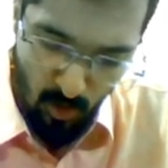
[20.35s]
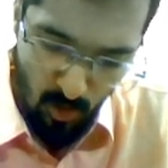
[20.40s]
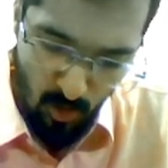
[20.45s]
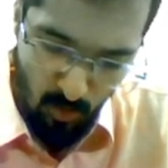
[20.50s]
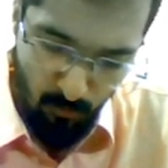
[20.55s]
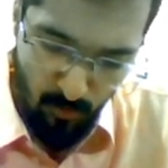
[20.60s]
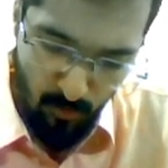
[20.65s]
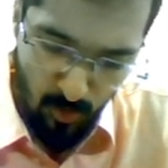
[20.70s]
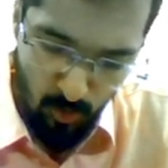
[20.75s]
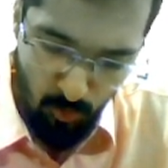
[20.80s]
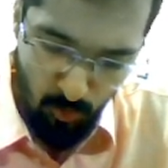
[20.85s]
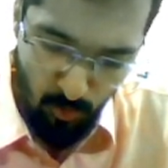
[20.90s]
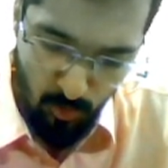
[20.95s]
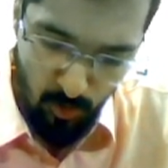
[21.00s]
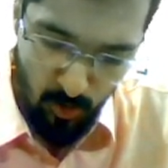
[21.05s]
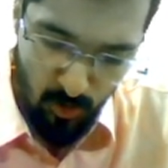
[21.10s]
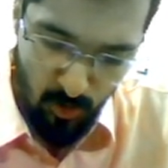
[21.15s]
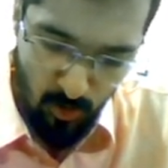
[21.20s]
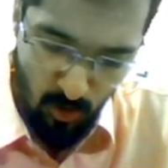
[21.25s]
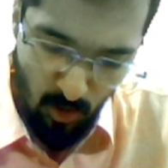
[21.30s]
based on
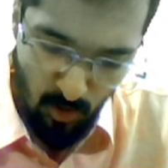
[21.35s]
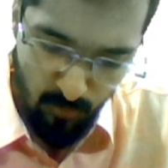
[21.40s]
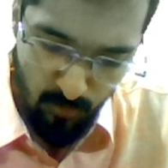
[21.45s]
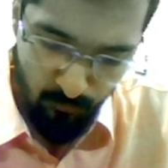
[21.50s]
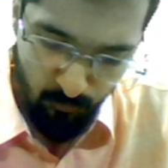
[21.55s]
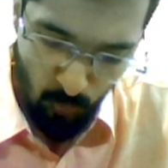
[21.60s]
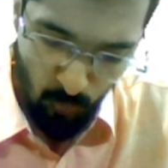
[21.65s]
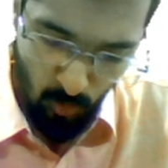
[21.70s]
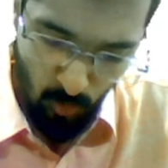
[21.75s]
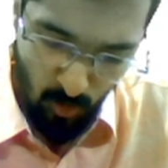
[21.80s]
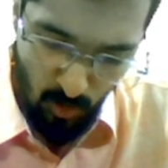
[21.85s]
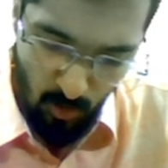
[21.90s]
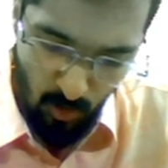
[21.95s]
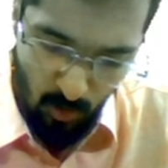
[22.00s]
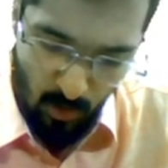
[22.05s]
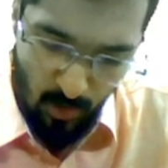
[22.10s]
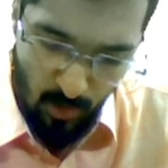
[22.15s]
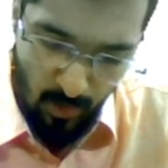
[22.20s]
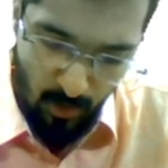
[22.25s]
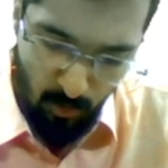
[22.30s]
GK, okay,
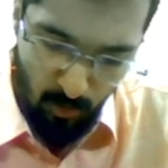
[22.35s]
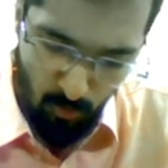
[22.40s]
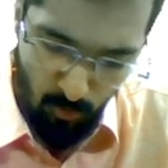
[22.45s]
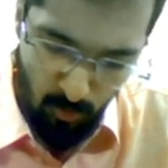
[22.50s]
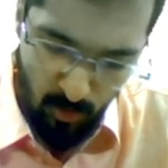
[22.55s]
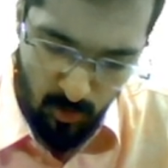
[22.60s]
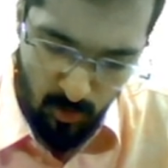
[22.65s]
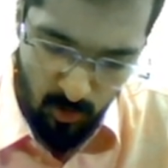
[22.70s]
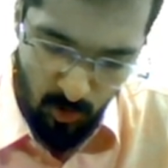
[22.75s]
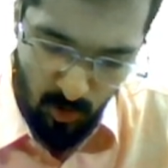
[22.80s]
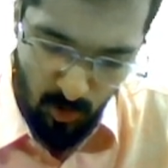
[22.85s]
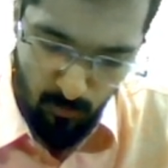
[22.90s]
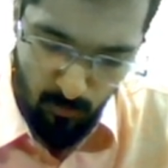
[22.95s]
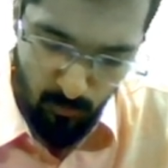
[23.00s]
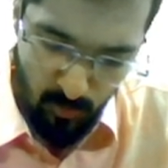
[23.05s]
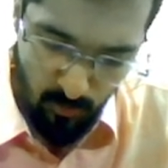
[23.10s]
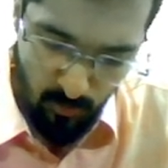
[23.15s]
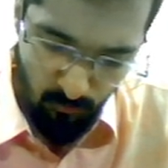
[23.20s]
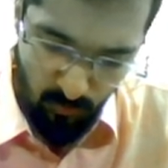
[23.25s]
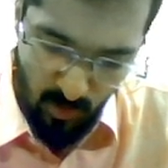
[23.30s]
and all the streams
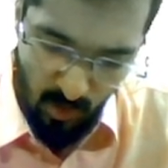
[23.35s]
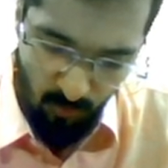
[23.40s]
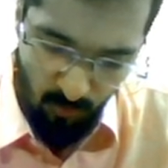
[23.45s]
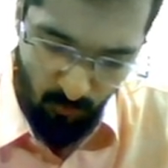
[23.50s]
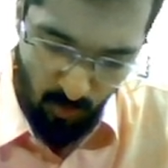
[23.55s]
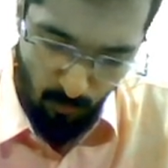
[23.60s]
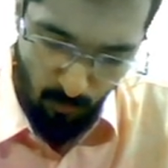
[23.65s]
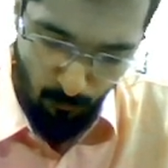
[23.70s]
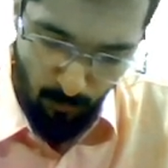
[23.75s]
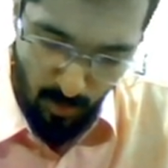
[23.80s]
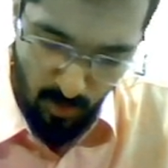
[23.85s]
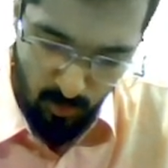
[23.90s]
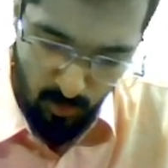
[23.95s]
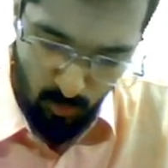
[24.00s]
we have compiled.